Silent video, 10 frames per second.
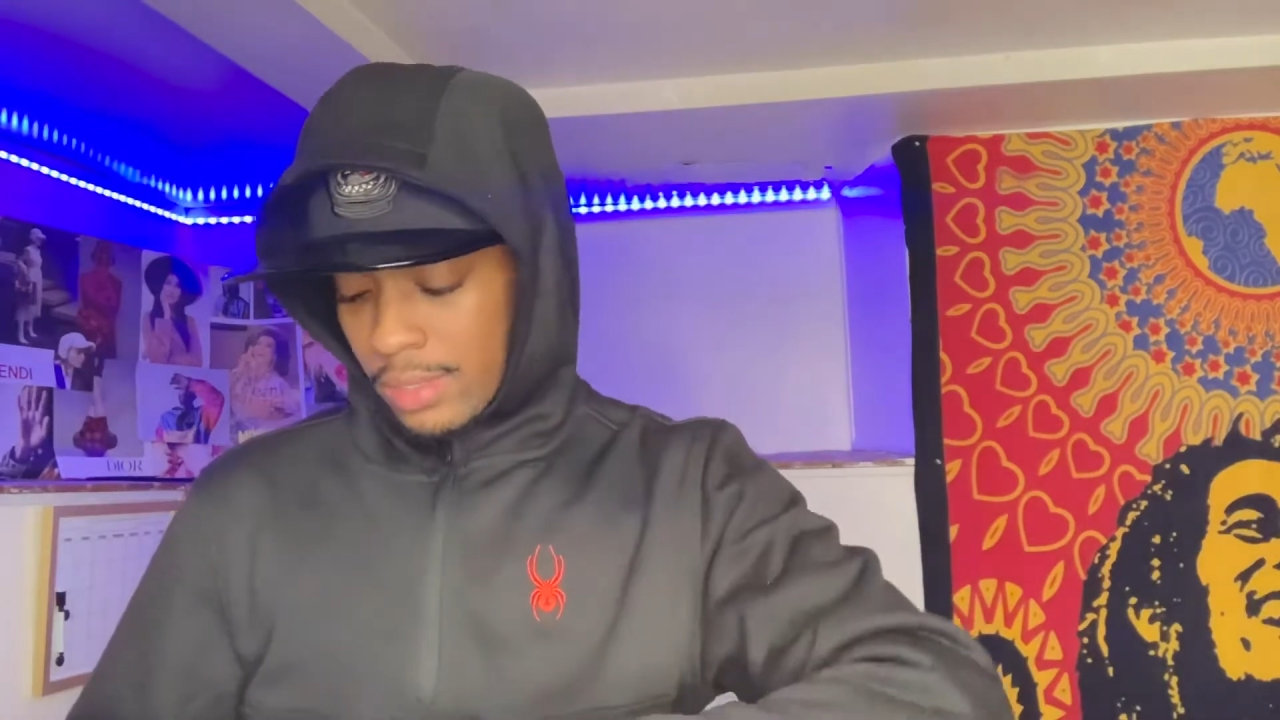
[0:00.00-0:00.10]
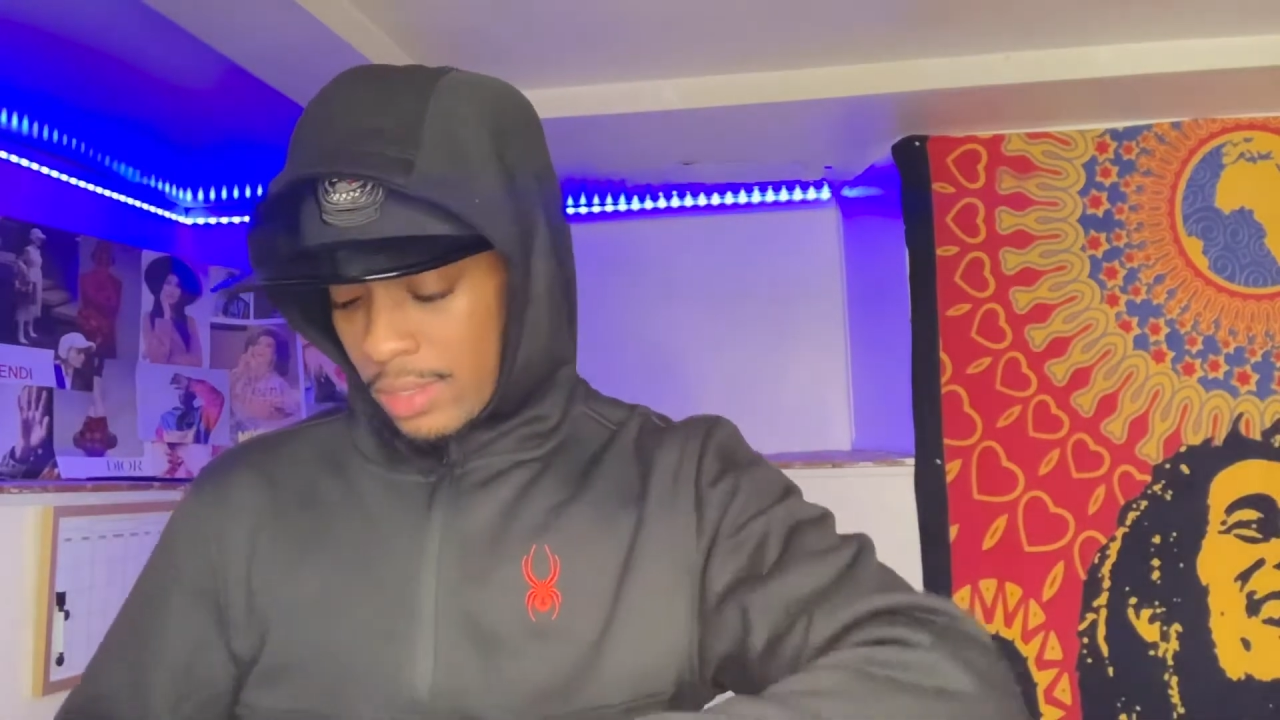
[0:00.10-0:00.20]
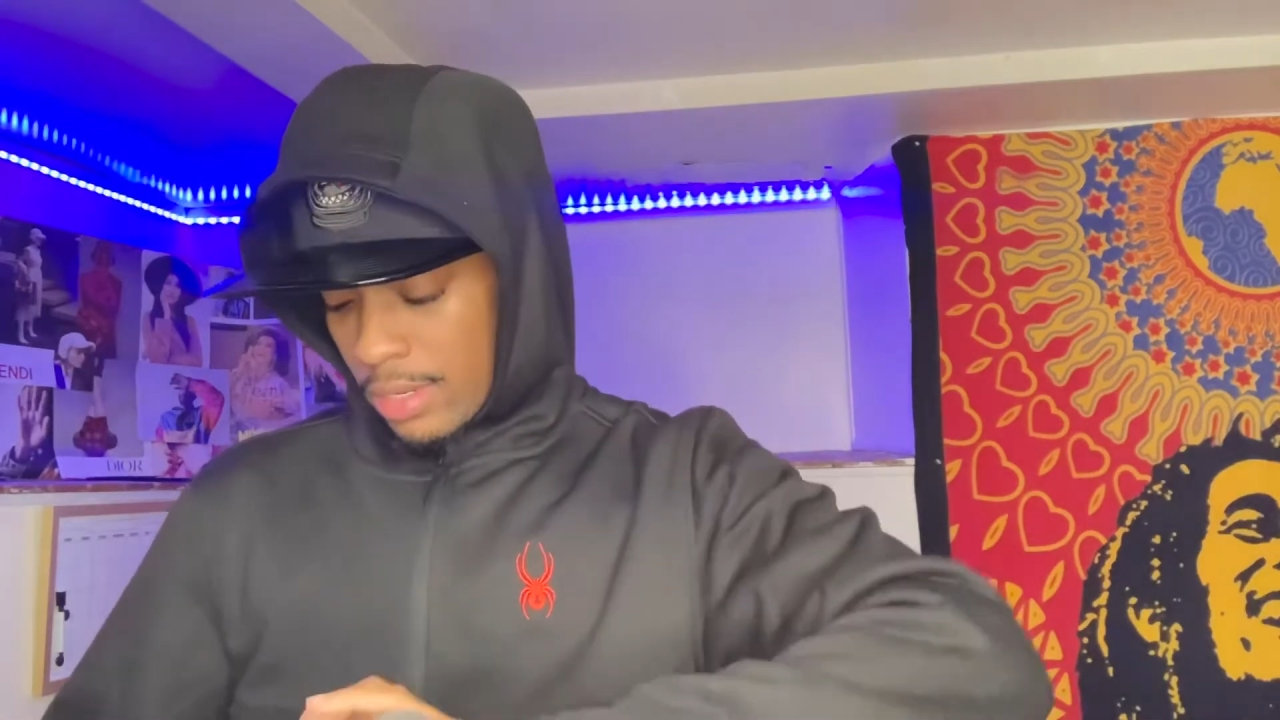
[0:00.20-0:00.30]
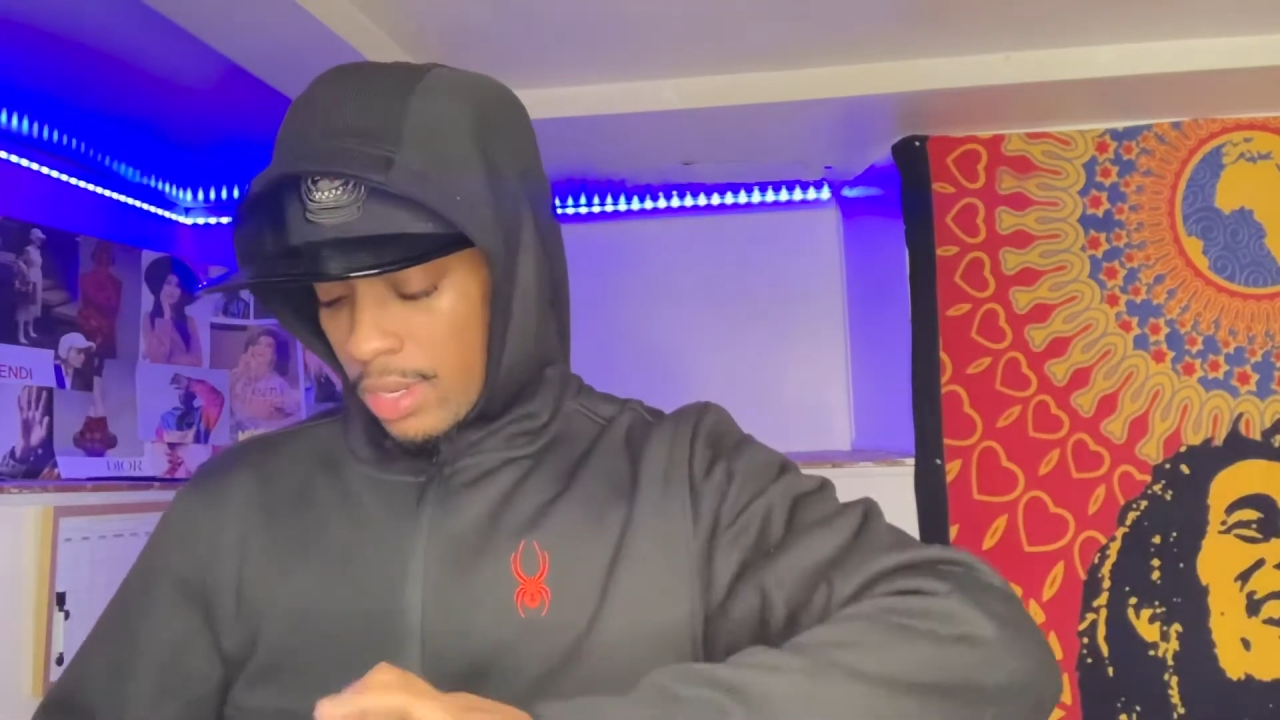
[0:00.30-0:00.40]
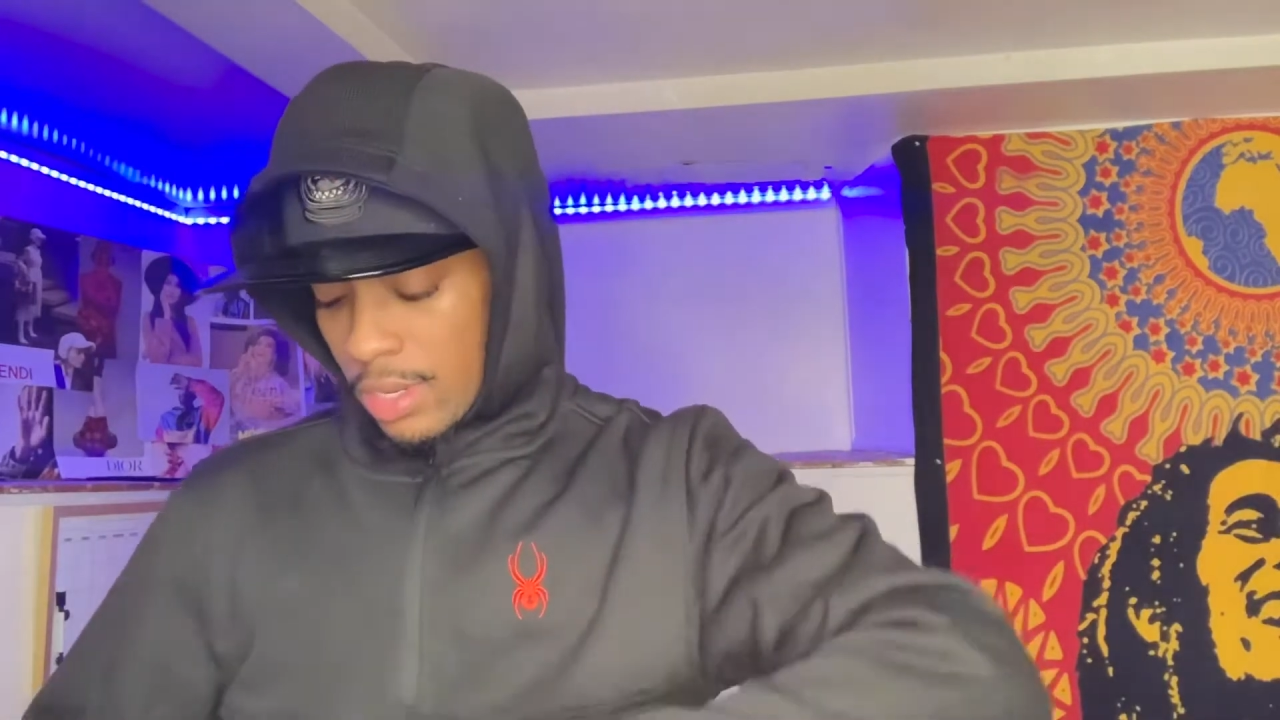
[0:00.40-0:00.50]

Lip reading: a